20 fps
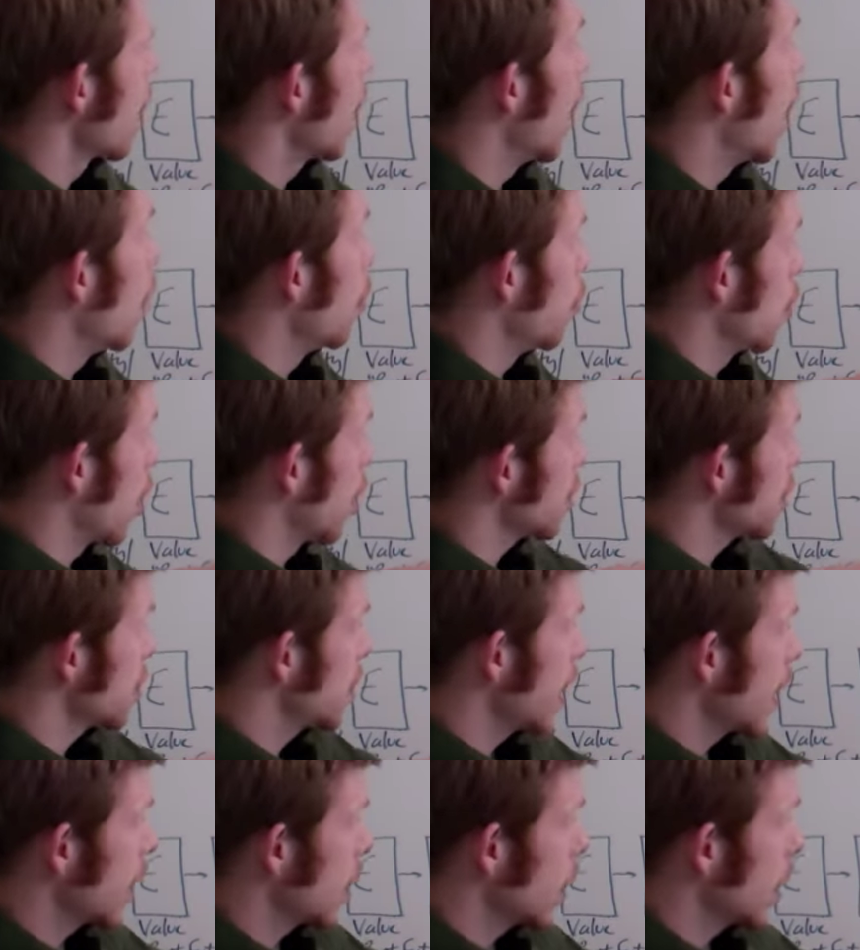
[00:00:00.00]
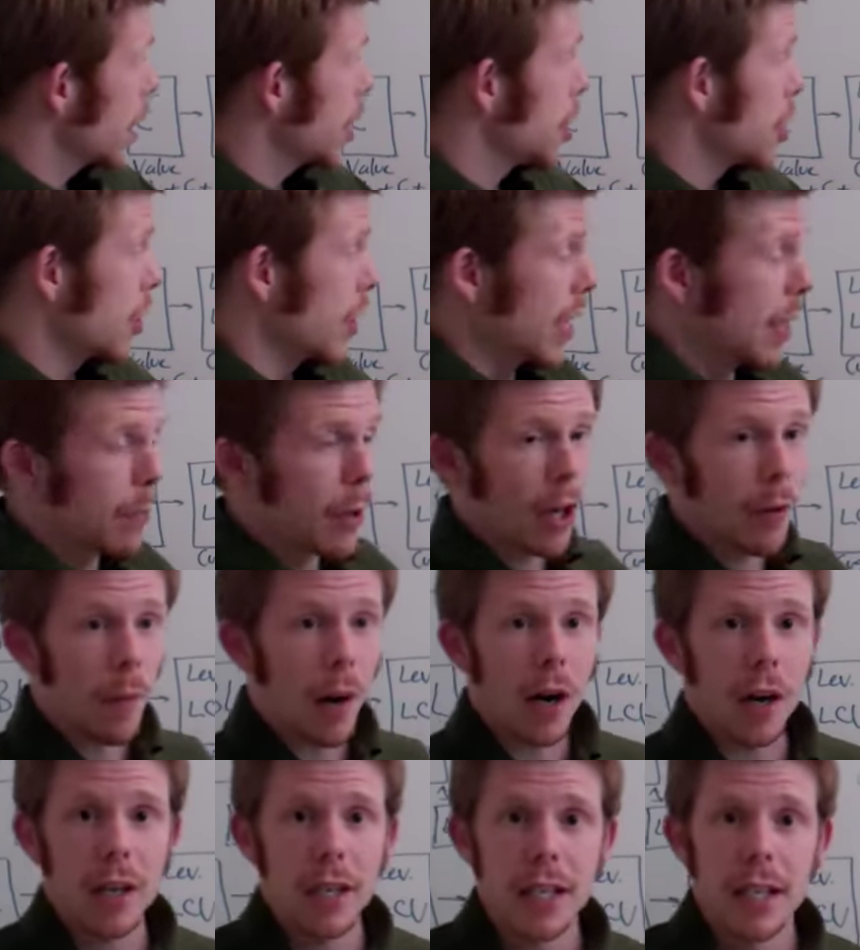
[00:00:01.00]
We'll also take a look at your email
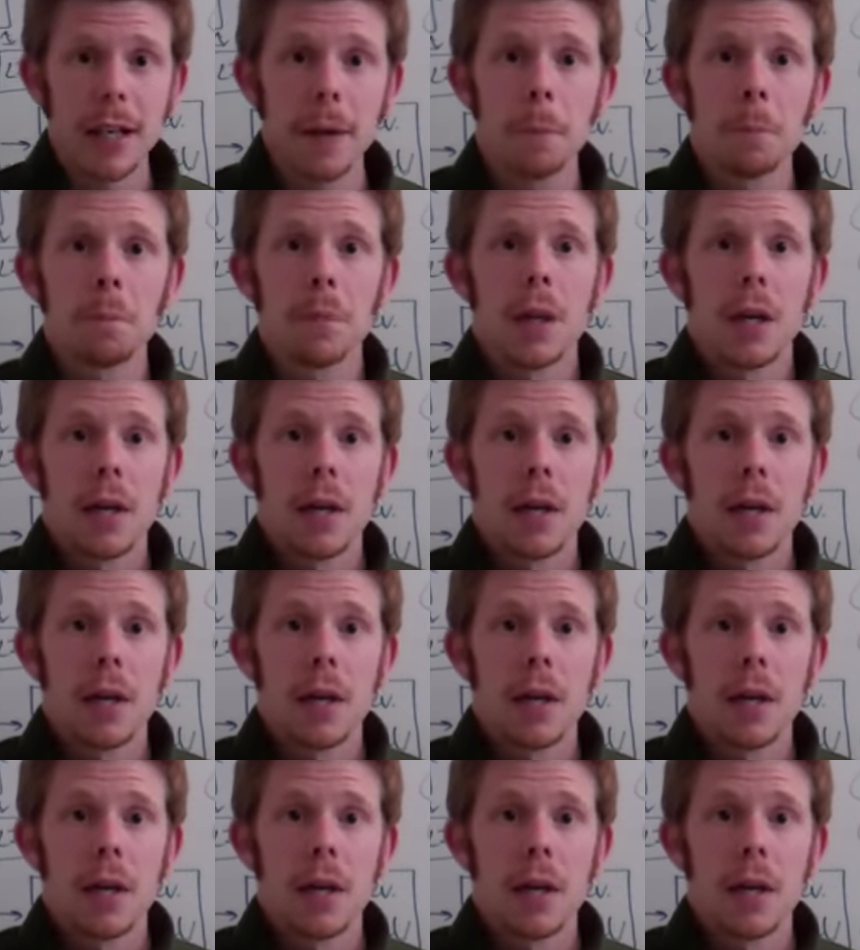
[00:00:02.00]
marketing.